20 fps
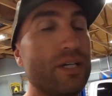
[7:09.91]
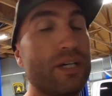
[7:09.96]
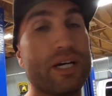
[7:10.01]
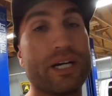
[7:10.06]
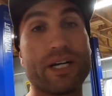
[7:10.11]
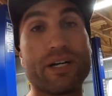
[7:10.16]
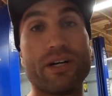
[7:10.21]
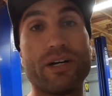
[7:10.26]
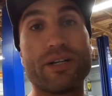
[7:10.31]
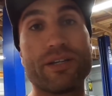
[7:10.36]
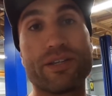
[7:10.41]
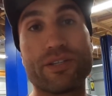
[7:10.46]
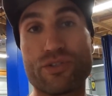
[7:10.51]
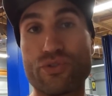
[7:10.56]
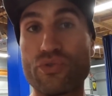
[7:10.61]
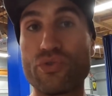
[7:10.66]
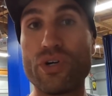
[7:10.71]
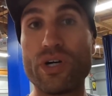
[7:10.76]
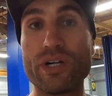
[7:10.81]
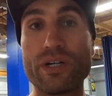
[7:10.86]
I got the
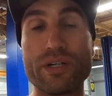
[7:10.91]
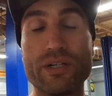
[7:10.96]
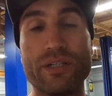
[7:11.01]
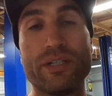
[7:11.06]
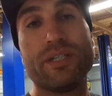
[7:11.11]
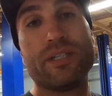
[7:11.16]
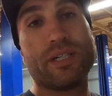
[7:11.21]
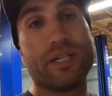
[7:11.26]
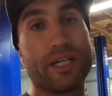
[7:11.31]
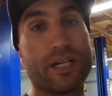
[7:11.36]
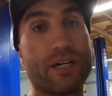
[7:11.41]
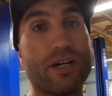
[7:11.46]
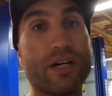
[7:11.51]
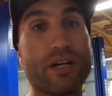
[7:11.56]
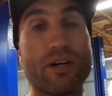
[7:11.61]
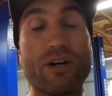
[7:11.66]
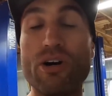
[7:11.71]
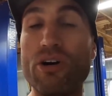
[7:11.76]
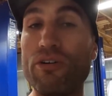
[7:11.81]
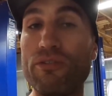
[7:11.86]
trunk, I
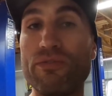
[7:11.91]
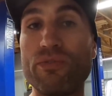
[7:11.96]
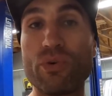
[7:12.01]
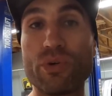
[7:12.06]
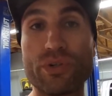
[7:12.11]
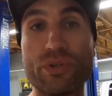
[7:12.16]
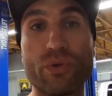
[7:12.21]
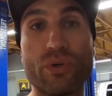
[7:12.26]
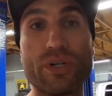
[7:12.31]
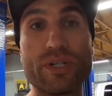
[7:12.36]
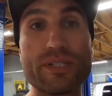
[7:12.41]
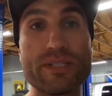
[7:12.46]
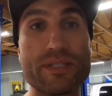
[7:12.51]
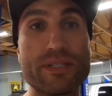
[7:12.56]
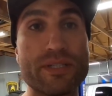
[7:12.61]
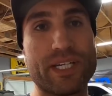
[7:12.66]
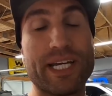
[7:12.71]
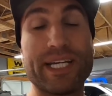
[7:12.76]
got all 4 doors,